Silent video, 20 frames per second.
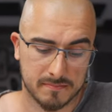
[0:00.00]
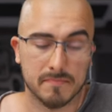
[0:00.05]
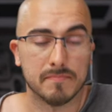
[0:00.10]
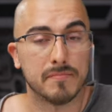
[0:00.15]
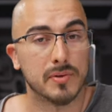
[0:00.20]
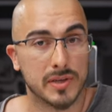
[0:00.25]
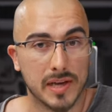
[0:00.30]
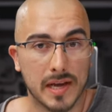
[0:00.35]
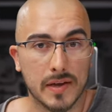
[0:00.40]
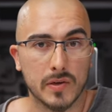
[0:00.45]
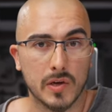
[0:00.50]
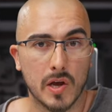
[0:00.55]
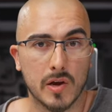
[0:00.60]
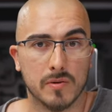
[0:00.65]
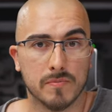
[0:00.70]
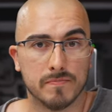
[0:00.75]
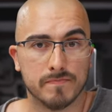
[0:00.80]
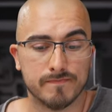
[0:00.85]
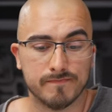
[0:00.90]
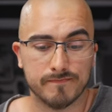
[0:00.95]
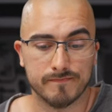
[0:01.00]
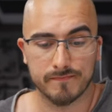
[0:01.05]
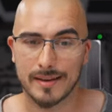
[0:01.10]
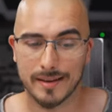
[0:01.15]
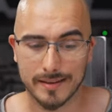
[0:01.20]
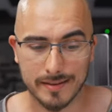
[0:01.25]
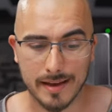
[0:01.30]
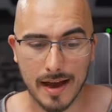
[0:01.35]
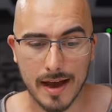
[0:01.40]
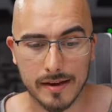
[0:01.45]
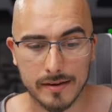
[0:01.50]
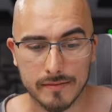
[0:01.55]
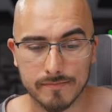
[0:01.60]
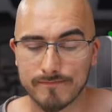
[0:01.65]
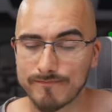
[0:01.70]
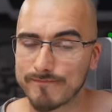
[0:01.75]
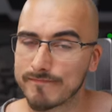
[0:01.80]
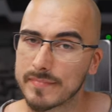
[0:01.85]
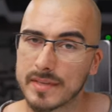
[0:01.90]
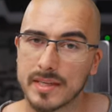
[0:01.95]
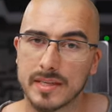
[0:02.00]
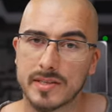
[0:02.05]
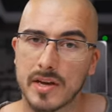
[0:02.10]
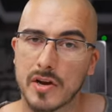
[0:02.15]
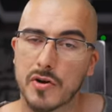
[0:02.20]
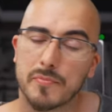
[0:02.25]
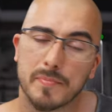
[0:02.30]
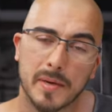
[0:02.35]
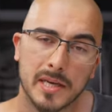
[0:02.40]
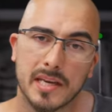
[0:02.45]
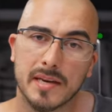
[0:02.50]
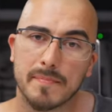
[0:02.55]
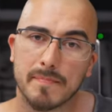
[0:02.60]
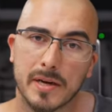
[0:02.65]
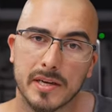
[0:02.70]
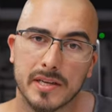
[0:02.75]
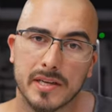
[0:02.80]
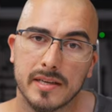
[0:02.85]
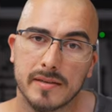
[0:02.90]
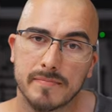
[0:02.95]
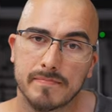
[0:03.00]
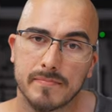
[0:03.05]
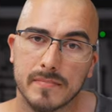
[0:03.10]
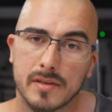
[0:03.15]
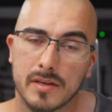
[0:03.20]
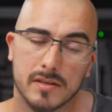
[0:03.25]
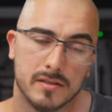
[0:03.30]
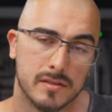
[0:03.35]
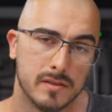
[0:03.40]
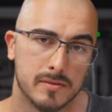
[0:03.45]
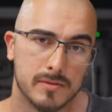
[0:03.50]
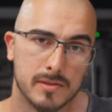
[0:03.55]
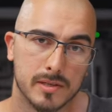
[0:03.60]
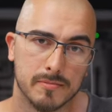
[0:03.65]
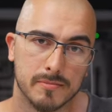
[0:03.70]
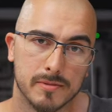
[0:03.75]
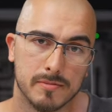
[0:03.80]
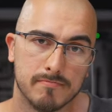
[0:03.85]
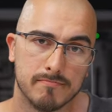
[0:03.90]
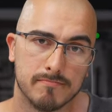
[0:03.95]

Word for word: But now you know. And that is how I'm making money on YouTube.